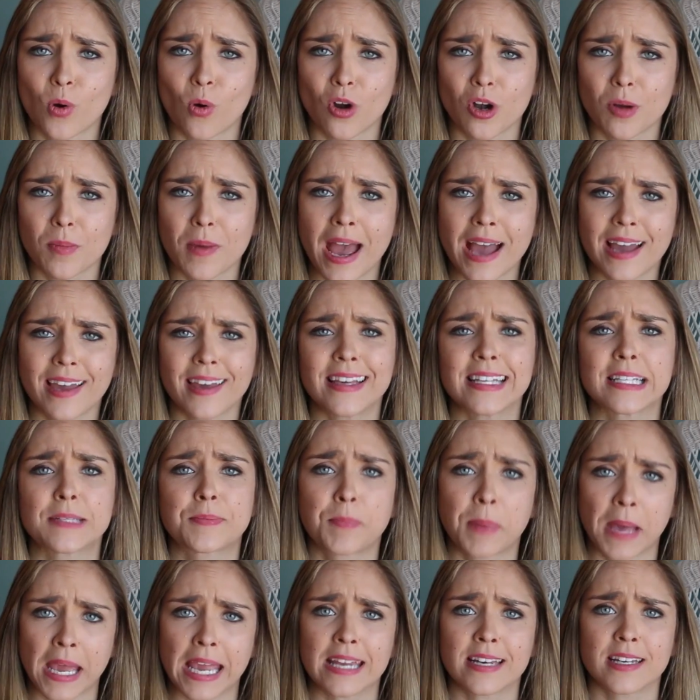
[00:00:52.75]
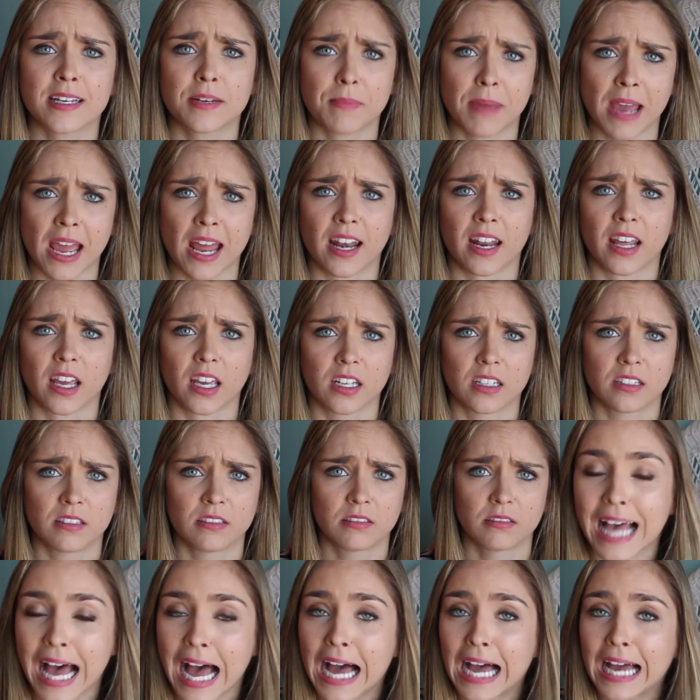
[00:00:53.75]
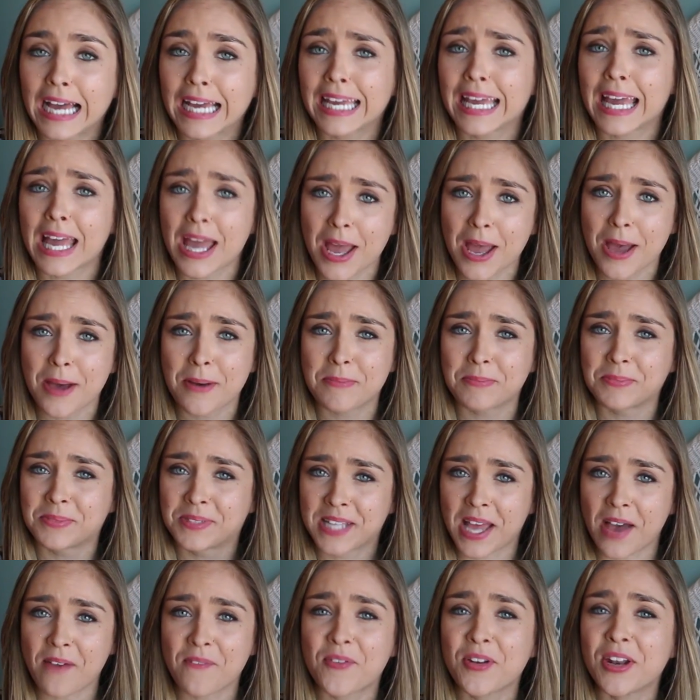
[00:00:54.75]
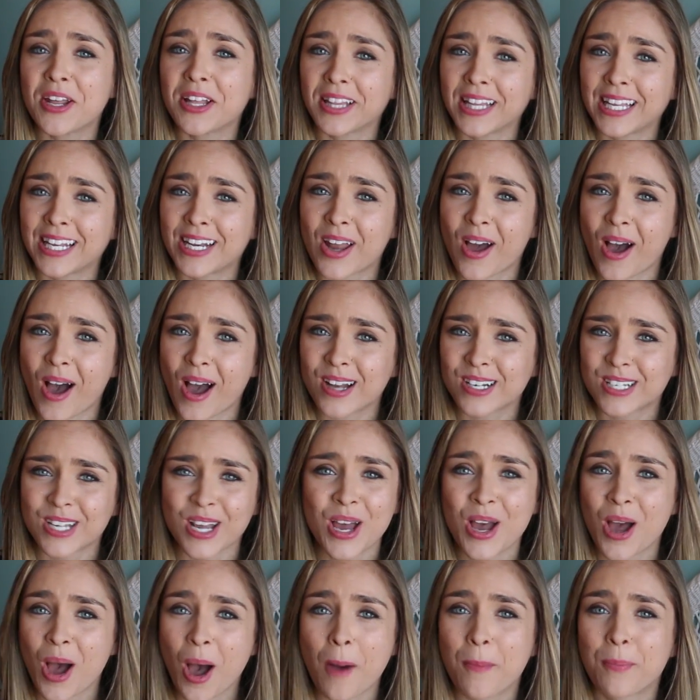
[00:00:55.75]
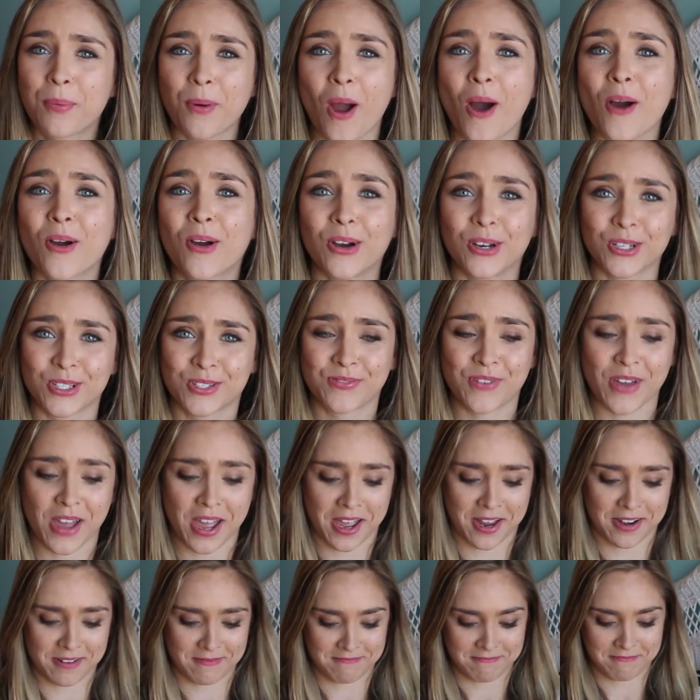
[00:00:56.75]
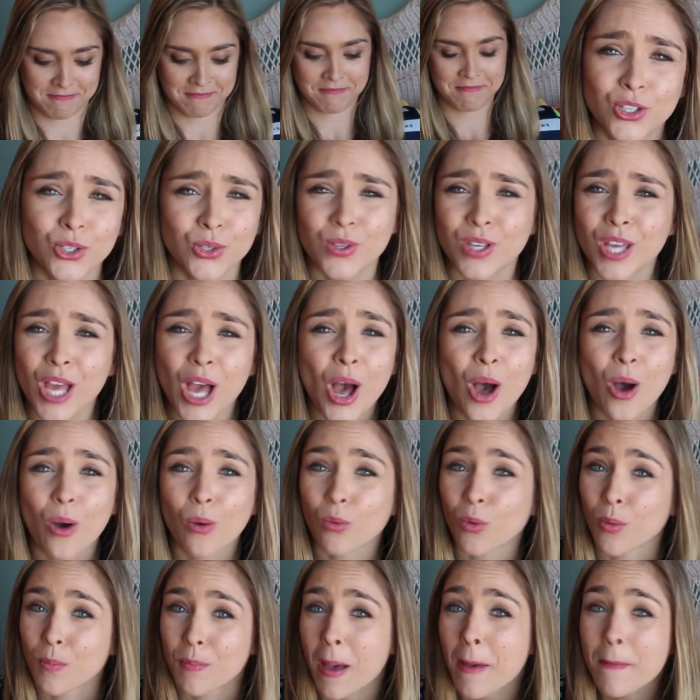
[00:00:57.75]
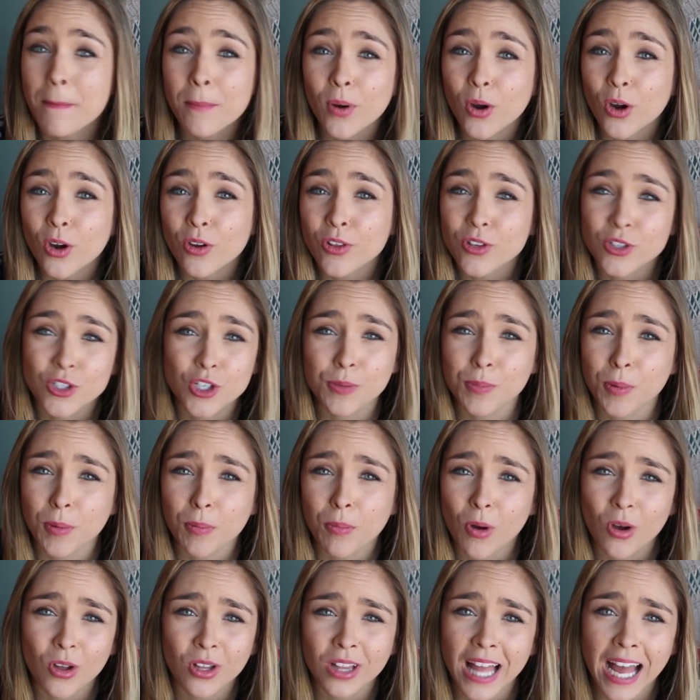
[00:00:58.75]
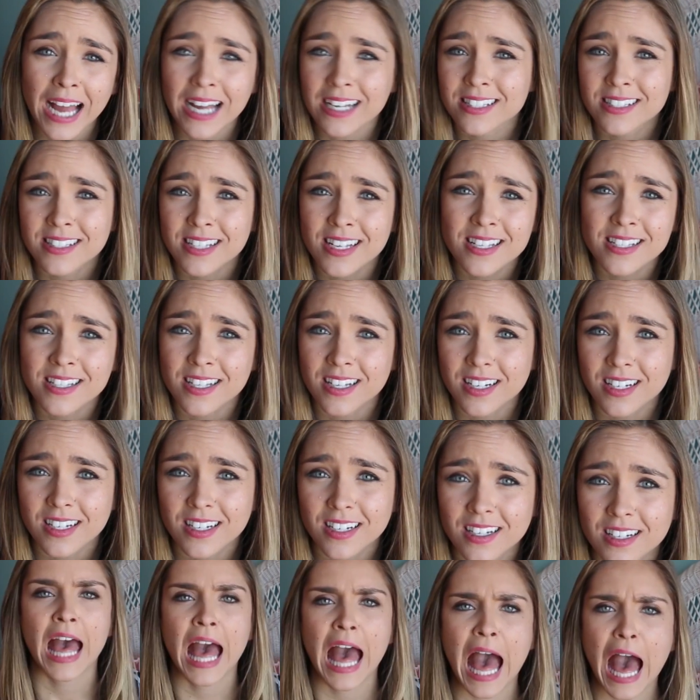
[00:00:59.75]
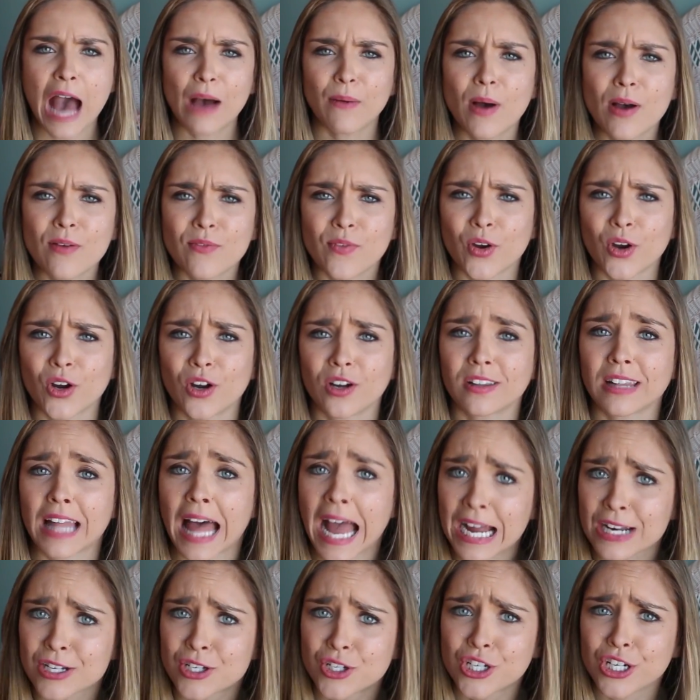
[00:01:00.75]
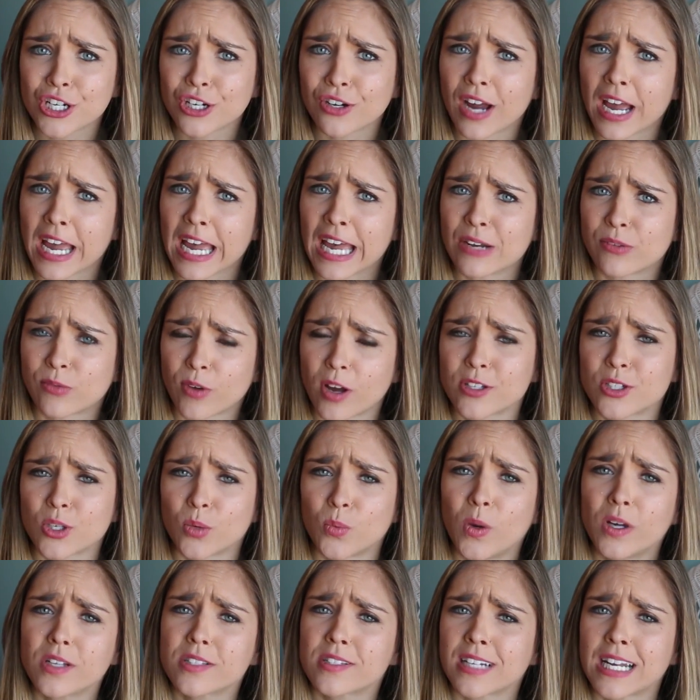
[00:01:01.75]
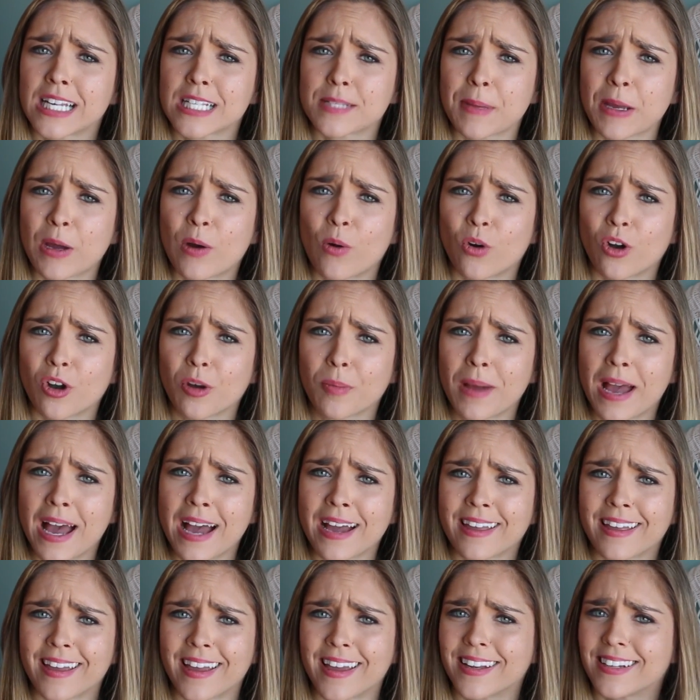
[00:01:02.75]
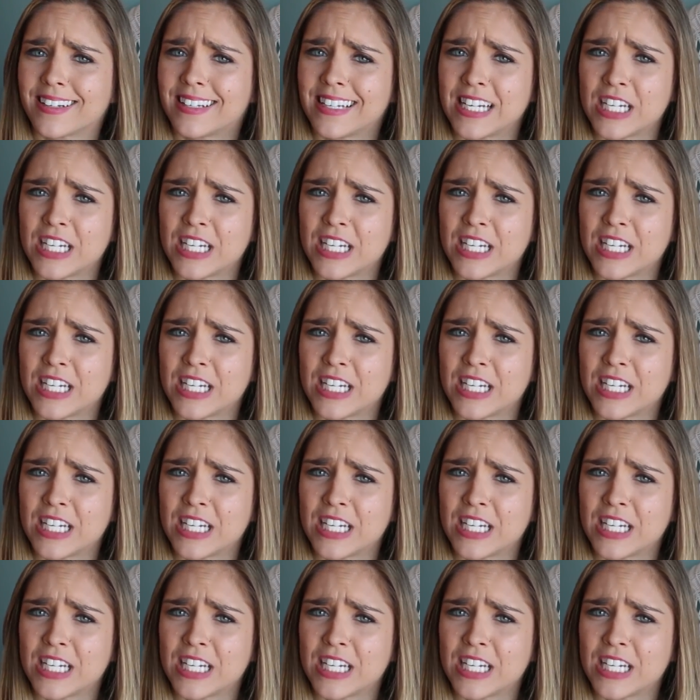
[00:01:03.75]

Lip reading: quarterback is Peyton Manning. I am definitely not a Broncos fan. Do ya remember the Super Bowl last season? However, last year I had Russell Wilson as my quarterback and